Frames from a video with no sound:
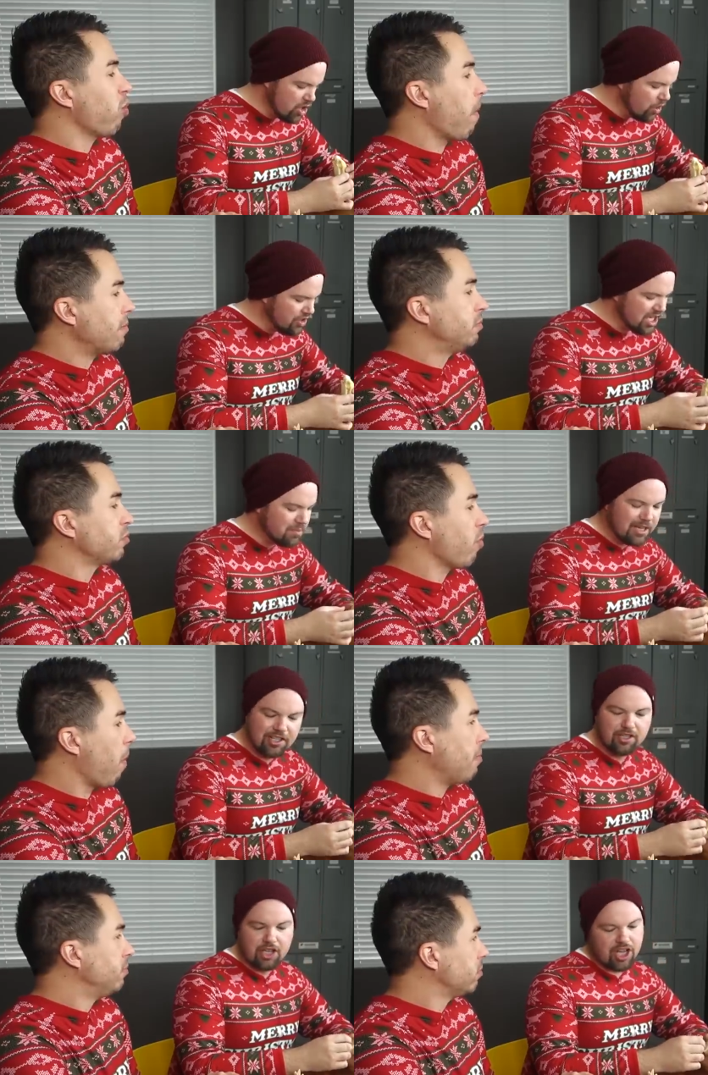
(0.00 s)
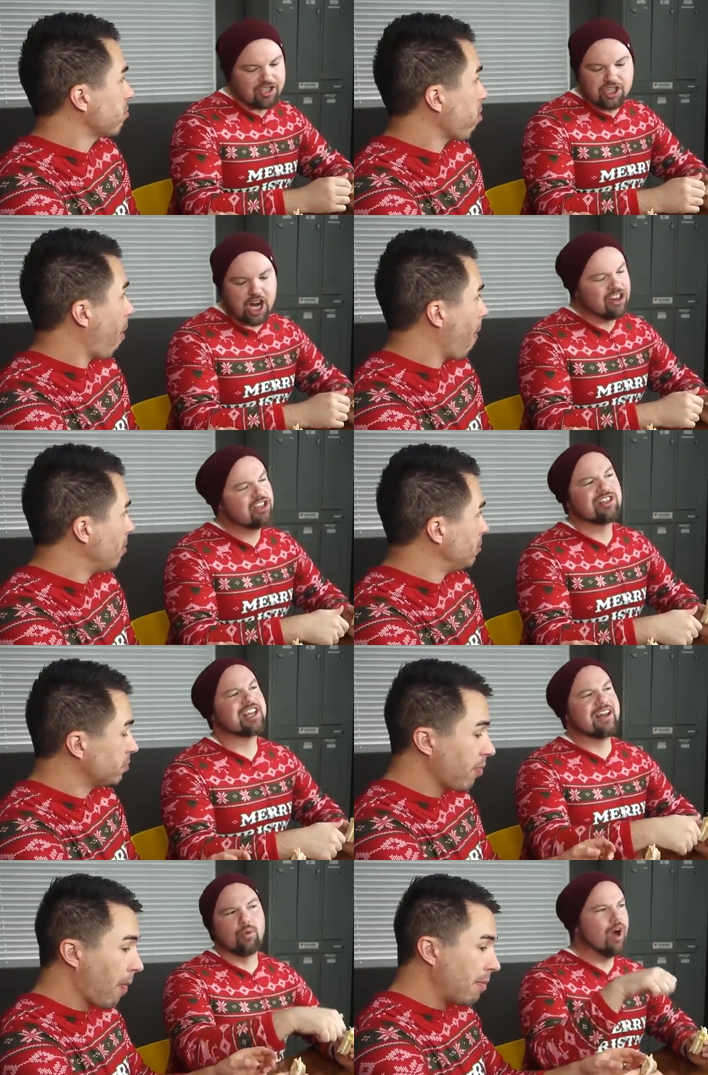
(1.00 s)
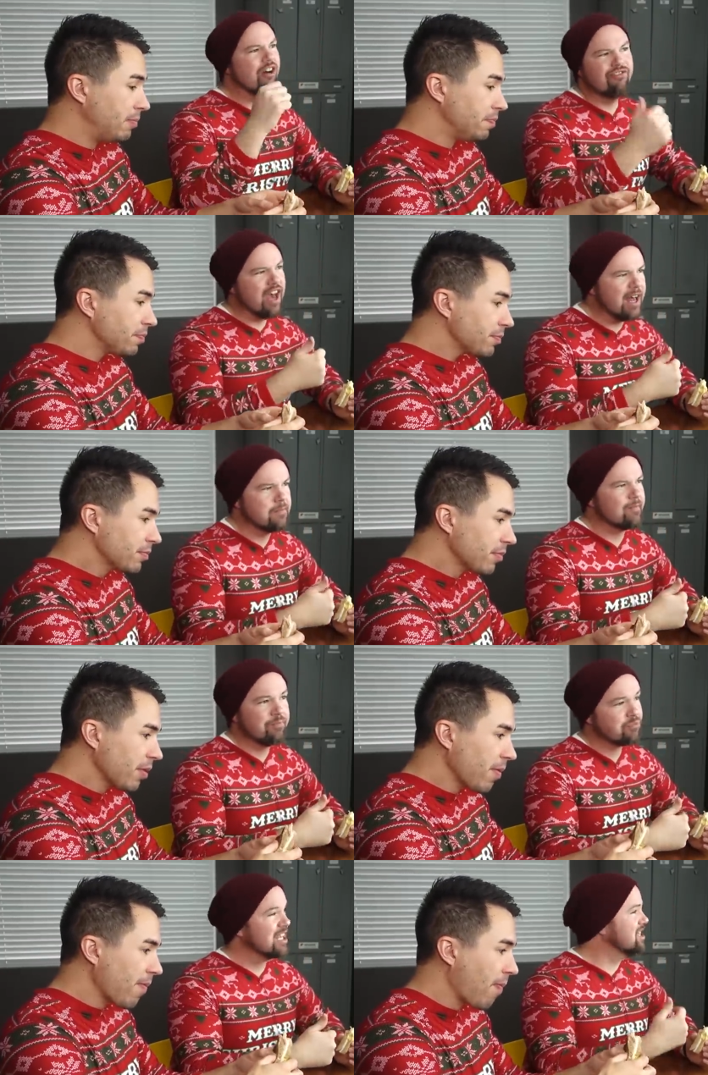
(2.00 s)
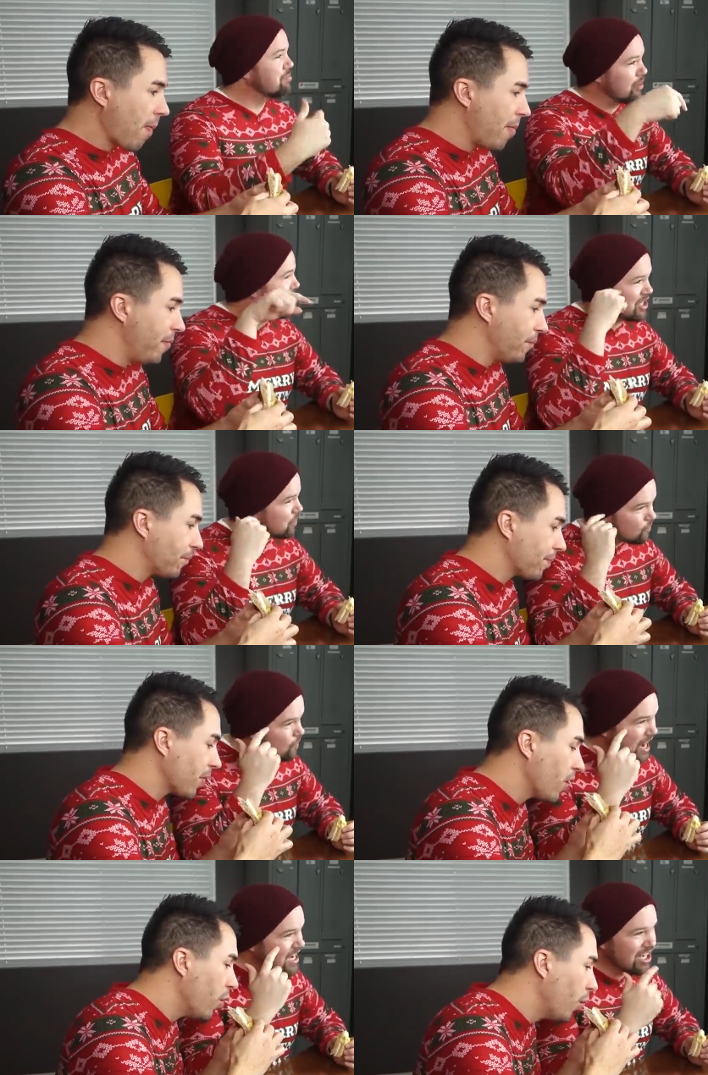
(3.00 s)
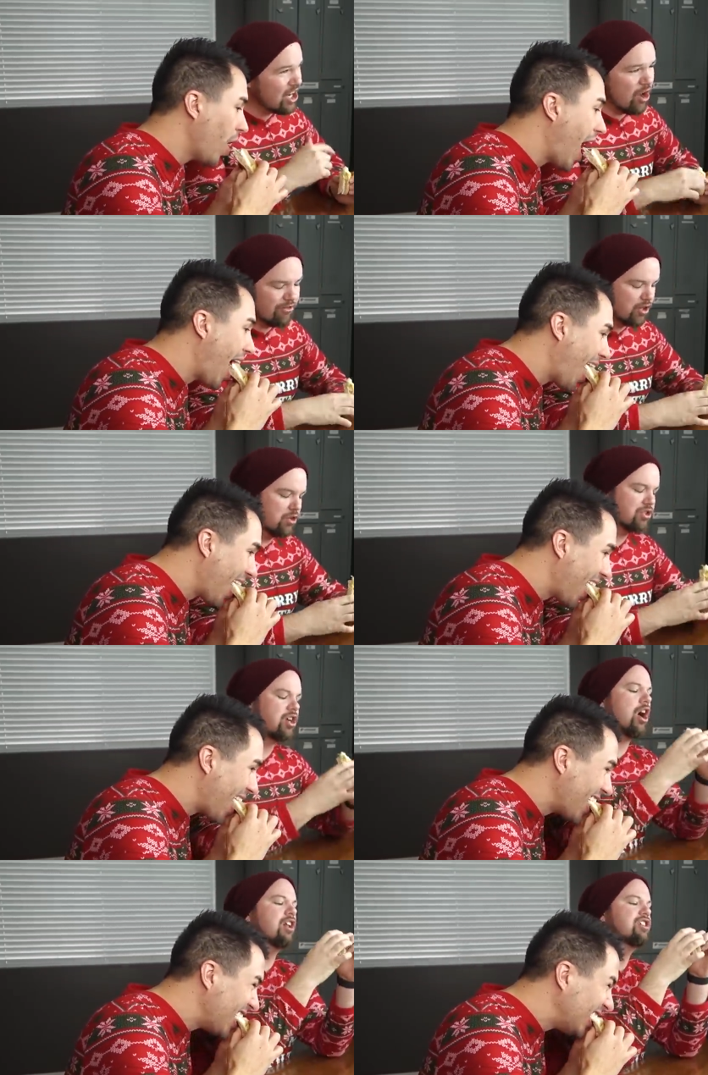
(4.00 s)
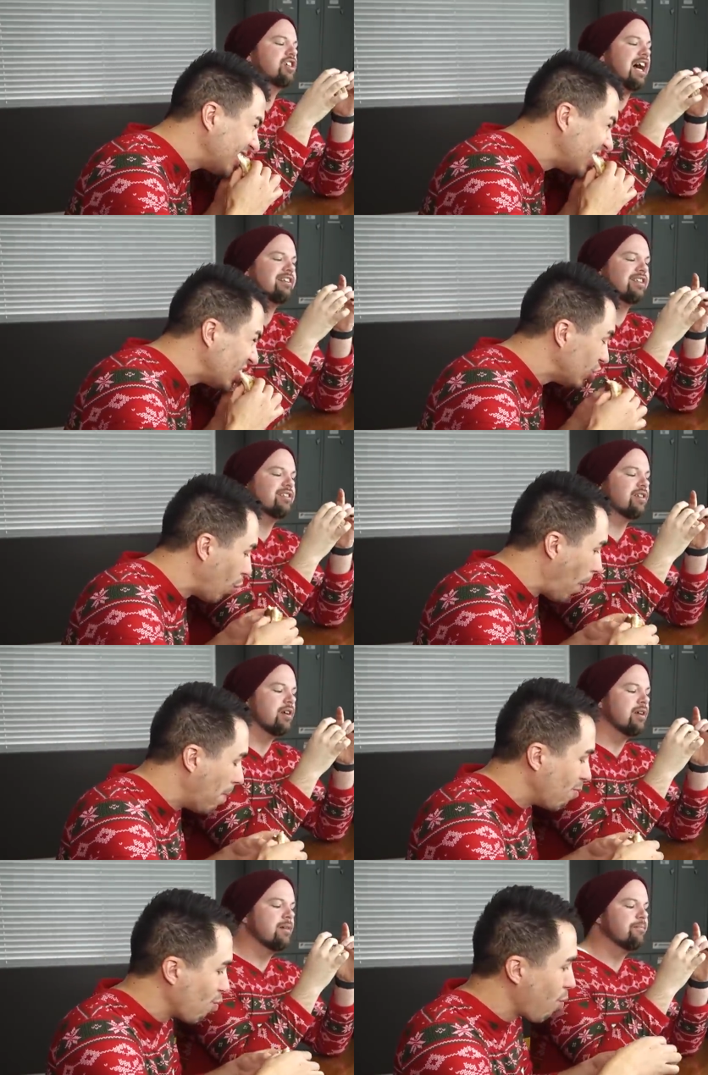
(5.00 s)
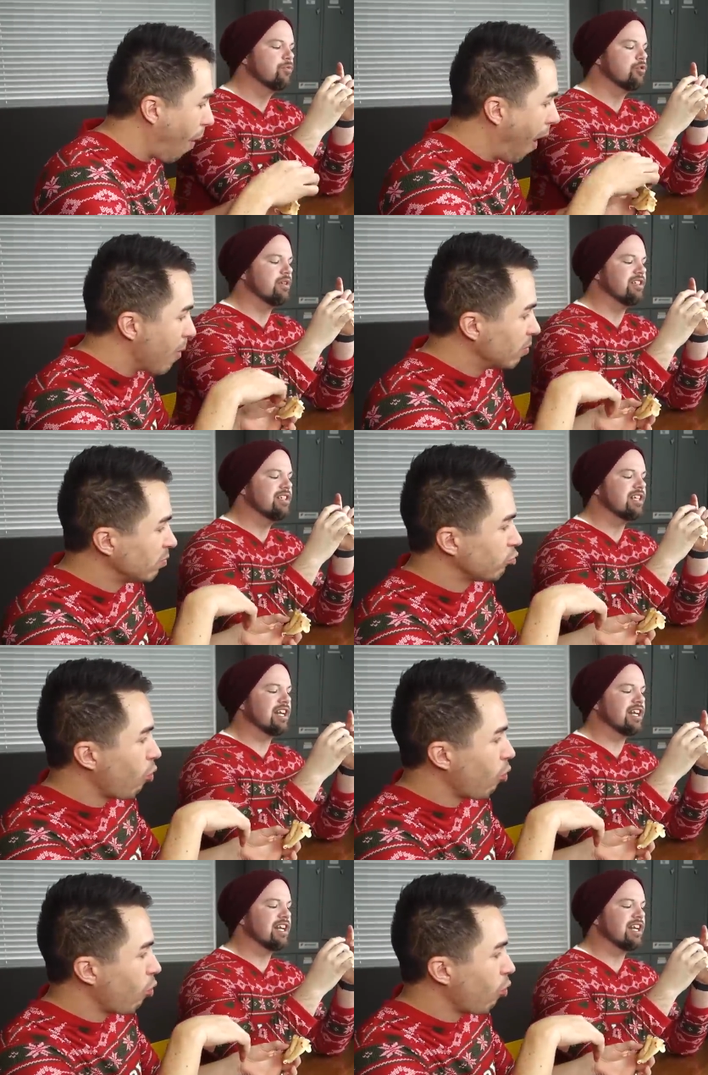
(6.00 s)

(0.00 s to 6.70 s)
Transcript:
Speaker 1: You know what this means, Cousin Jonathan's getting well fed, his brain's ready to go for those college classes, which means he's